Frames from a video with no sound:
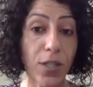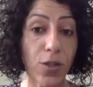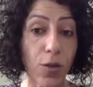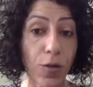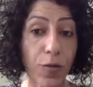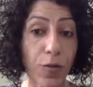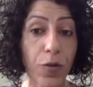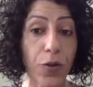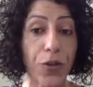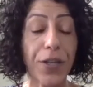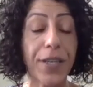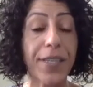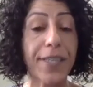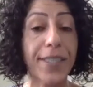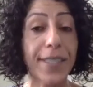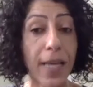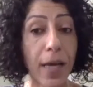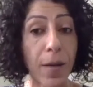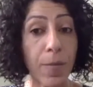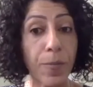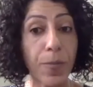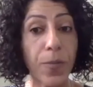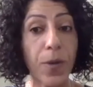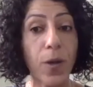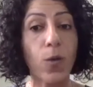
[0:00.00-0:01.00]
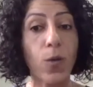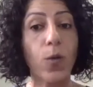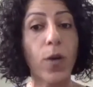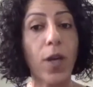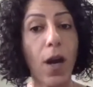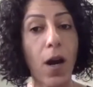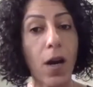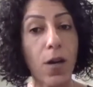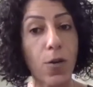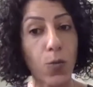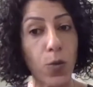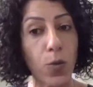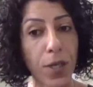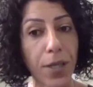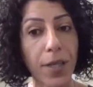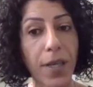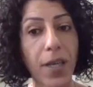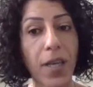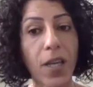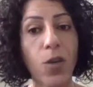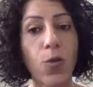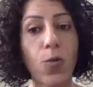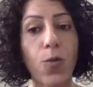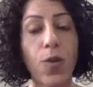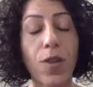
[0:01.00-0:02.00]
So for example, we are
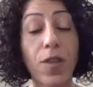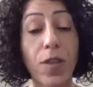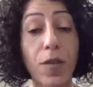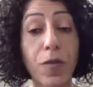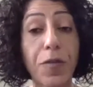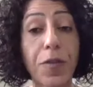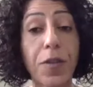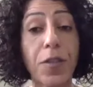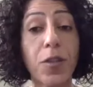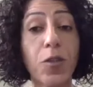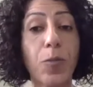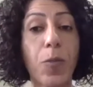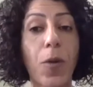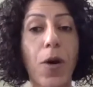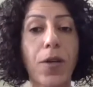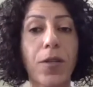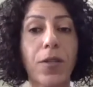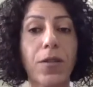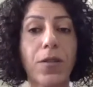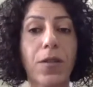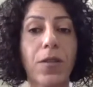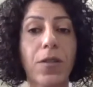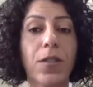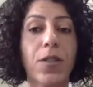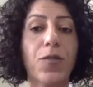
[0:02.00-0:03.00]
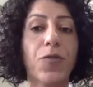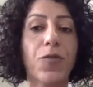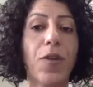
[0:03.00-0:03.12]
working with different partners